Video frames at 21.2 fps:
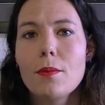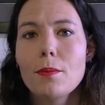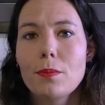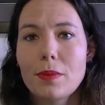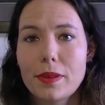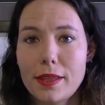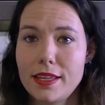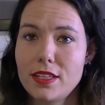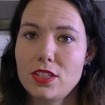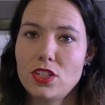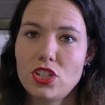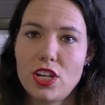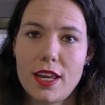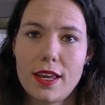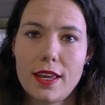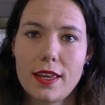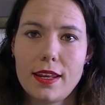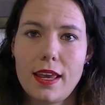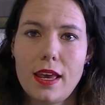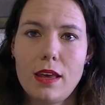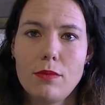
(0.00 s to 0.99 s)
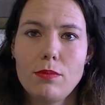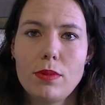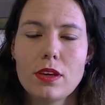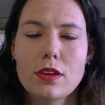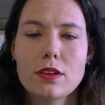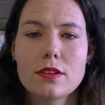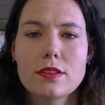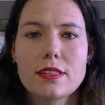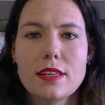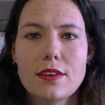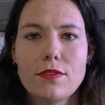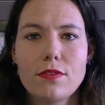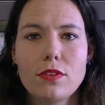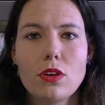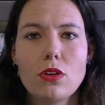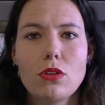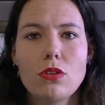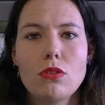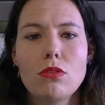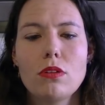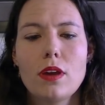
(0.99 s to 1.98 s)
Please check it out, because if
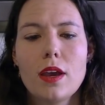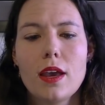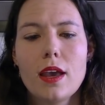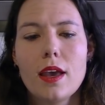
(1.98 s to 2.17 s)
you